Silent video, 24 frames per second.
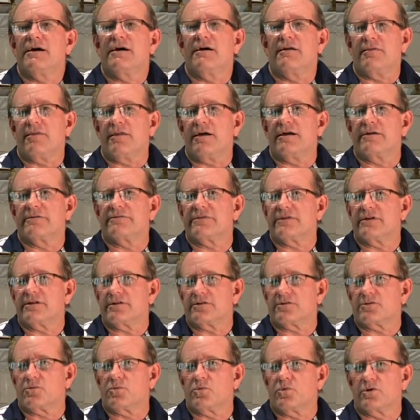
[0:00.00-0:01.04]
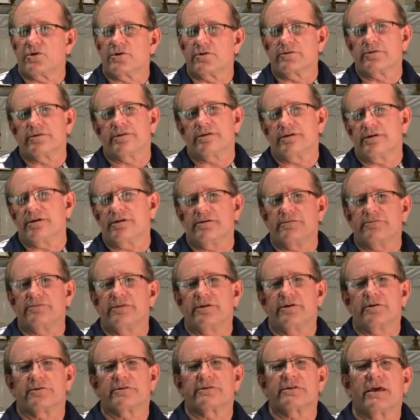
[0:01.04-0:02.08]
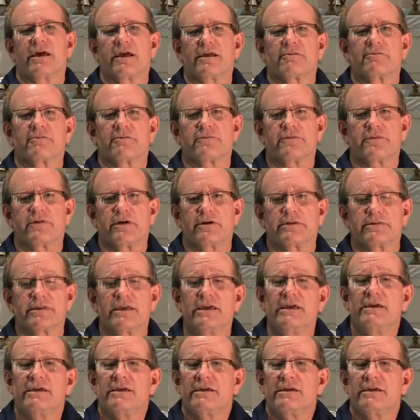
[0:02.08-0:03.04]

a life that is worthy of their sacrifice.